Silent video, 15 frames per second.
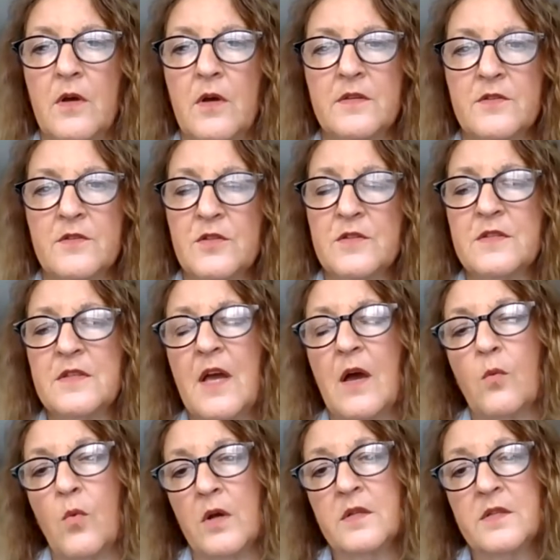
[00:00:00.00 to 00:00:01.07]
it's just not
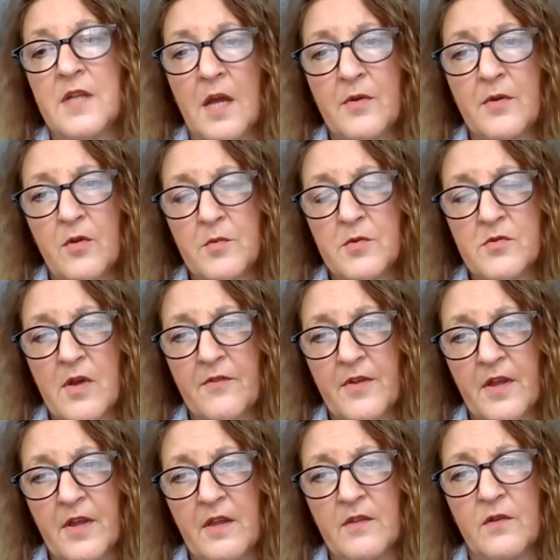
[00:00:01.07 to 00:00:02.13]
one type of human
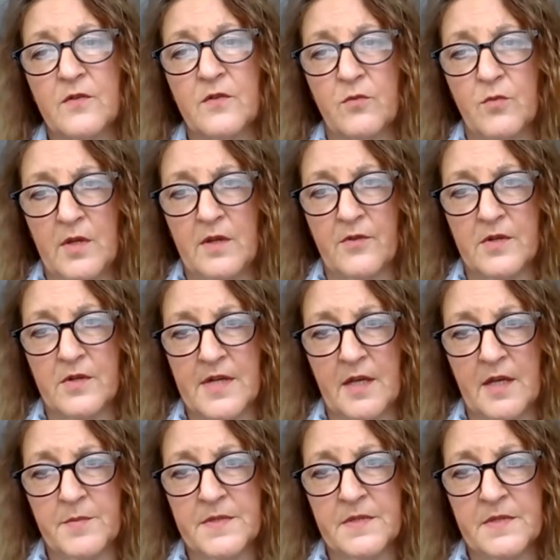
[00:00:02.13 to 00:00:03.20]
trafficking. There's 3 different
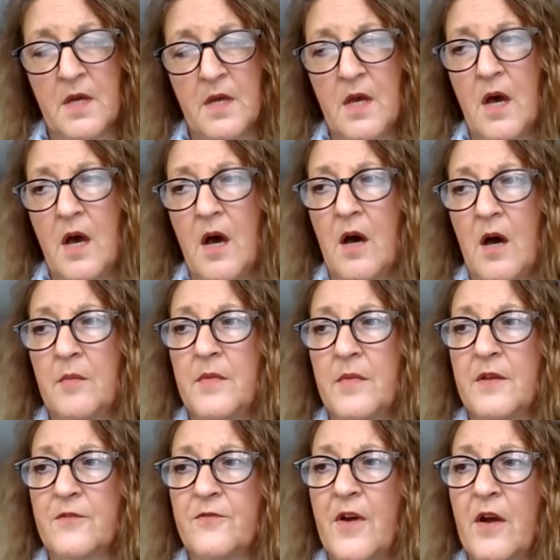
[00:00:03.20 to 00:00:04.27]
types.
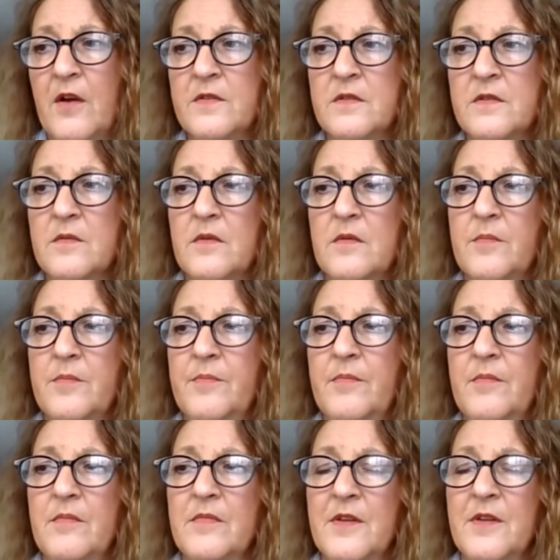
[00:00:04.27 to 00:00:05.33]
As far as
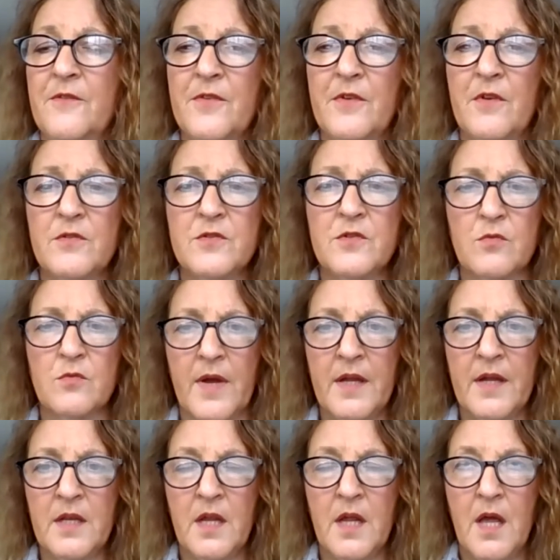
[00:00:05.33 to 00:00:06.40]
difficult to
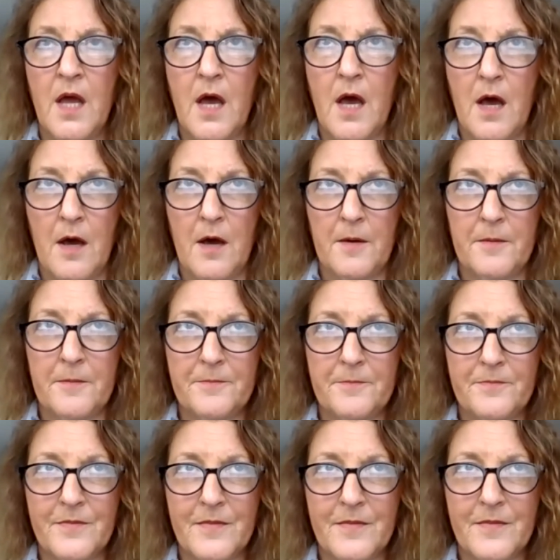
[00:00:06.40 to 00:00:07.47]
write, I
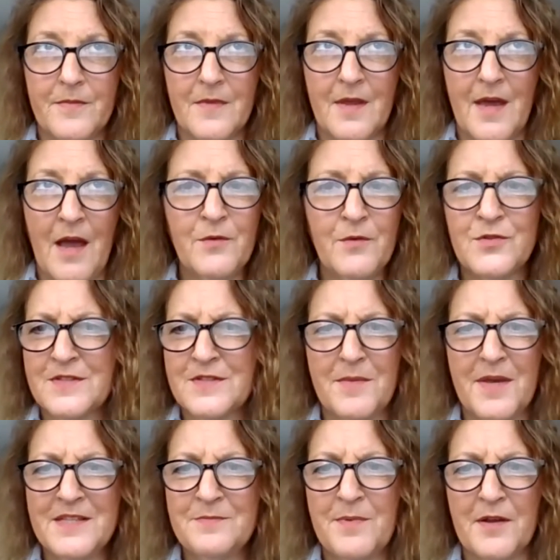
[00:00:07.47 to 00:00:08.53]
was just
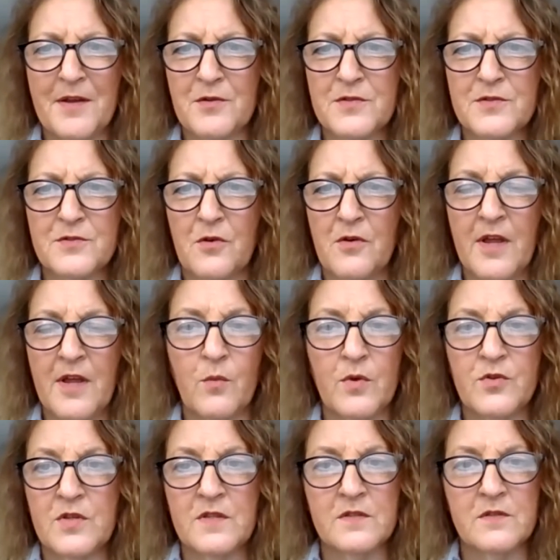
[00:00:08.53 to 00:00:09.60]
amazed by her story and
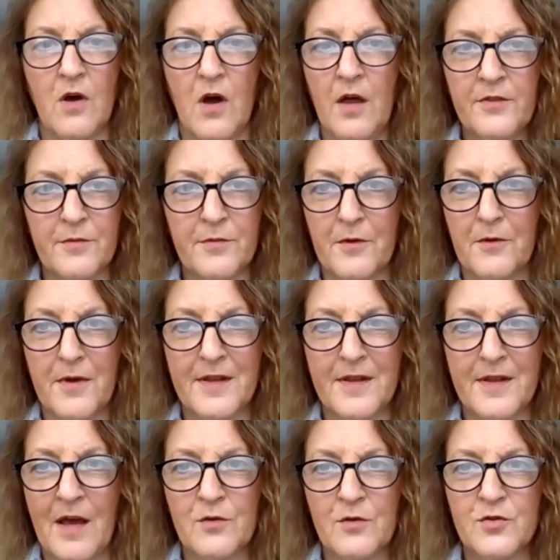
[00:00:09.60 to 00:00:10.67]
what she's gone through
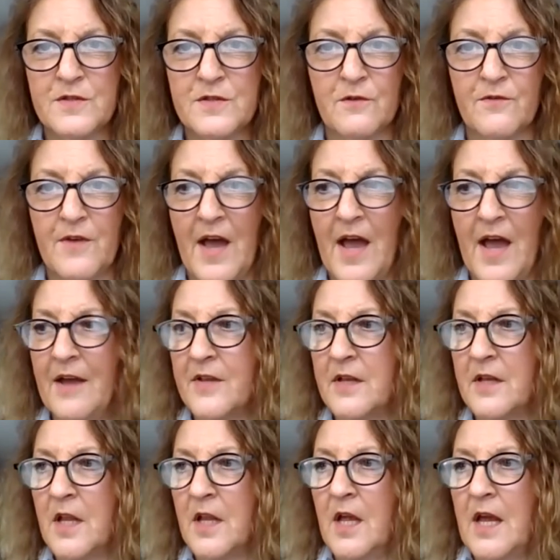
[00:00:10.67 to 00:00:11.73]
and how she survived
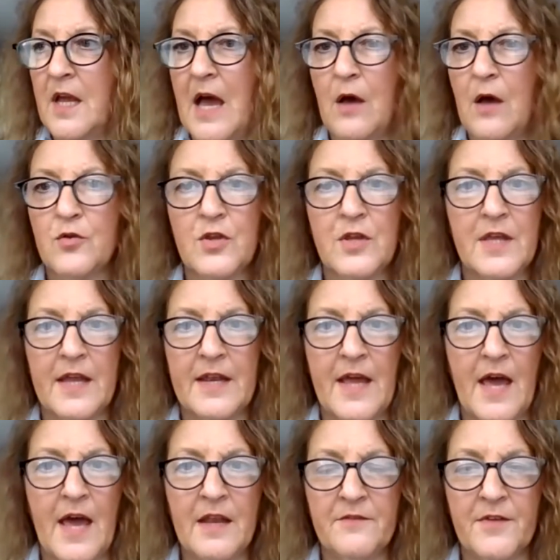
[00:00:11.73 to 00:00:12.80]
and how she got
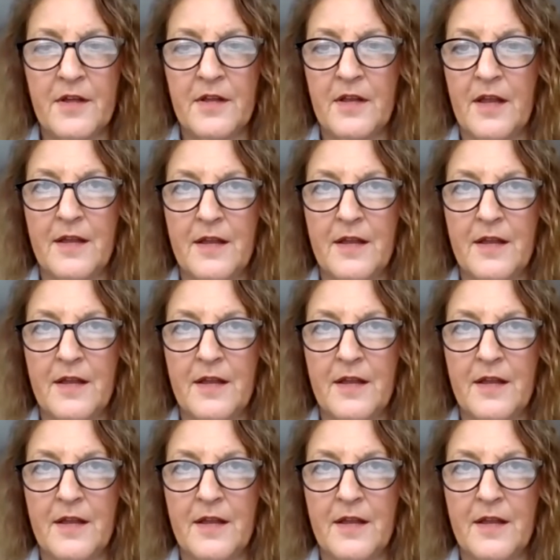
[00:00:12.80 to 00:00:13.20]
out of it.